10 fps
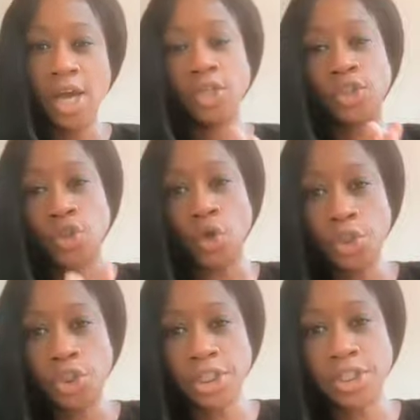
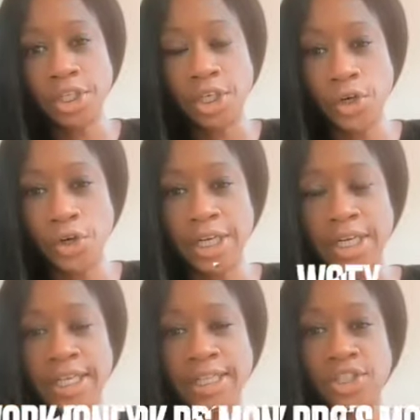Social Security
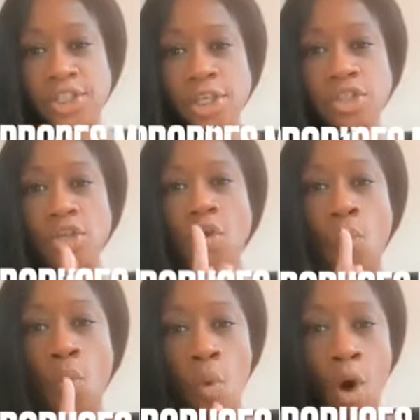is just
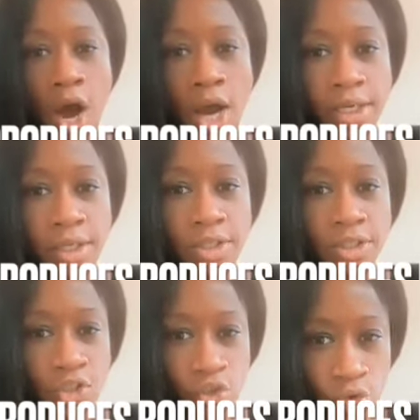one
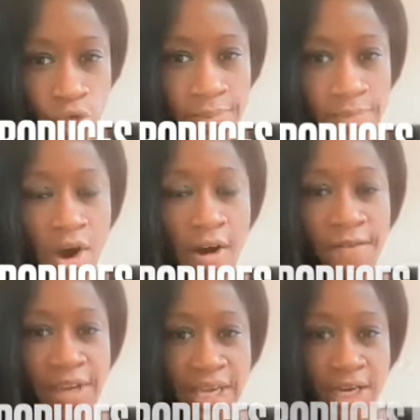stream of
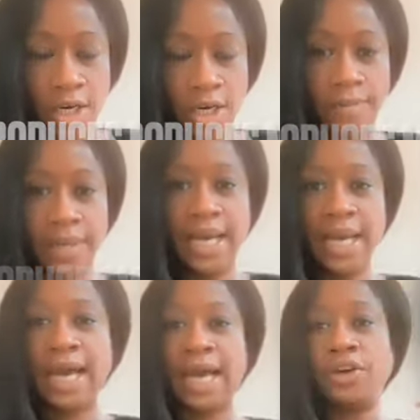income,
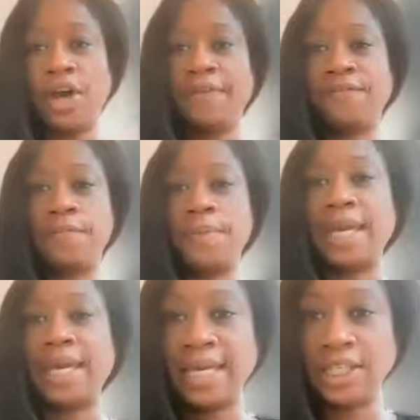and you have to pay
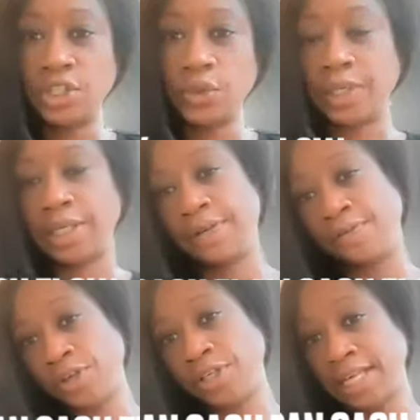into it. If
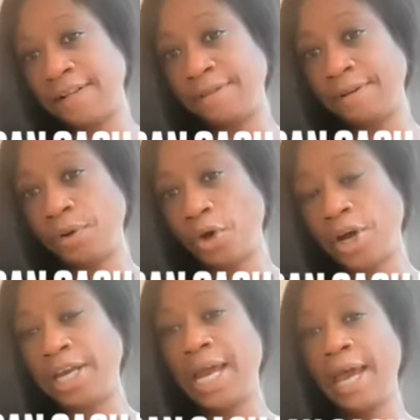you're
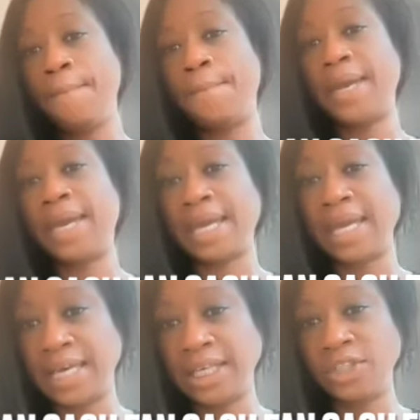self-employed, pay
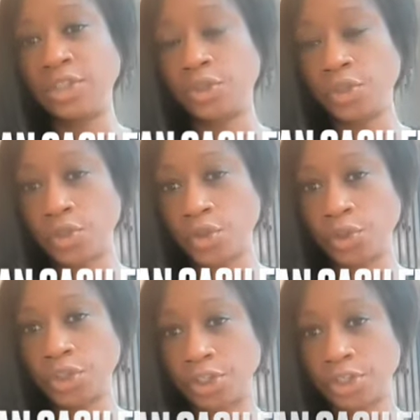into
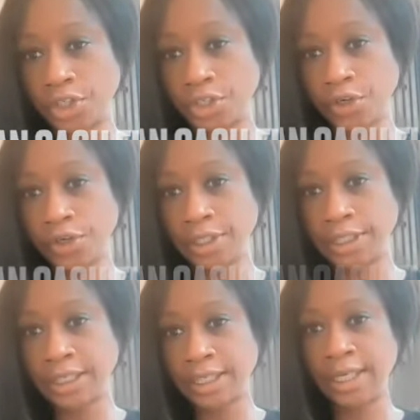Social
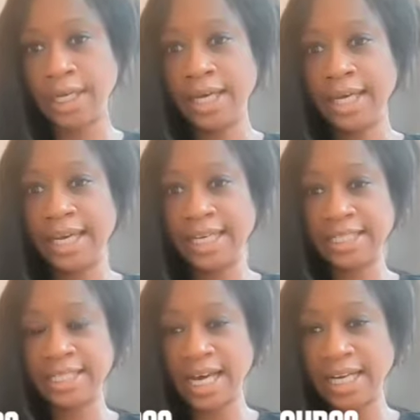Security. It
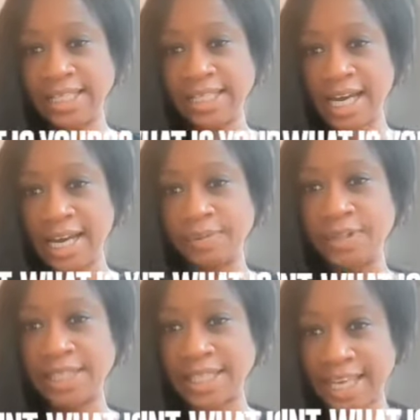is not the time to
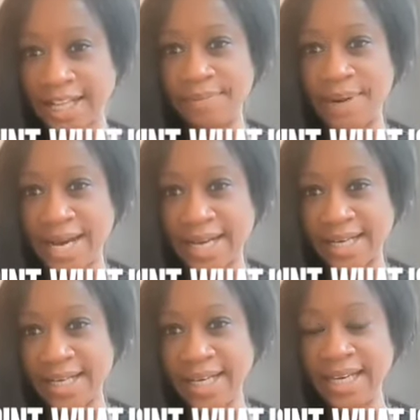scale back.
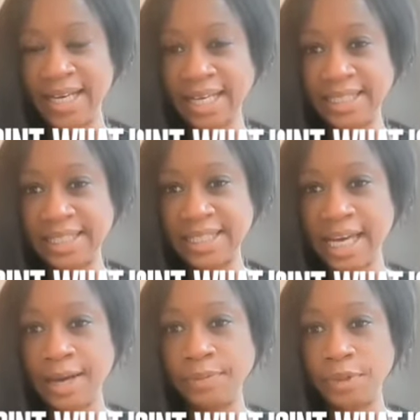It's the
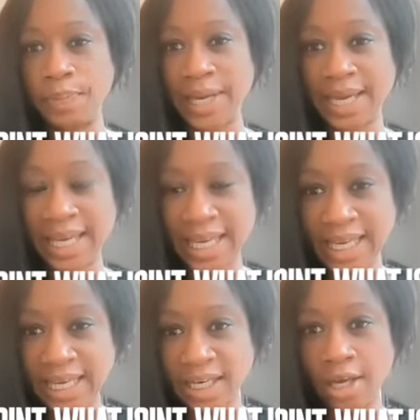time to pay
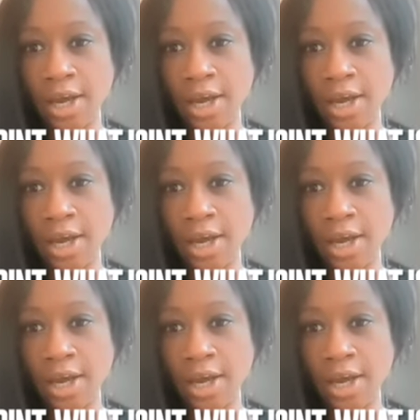in,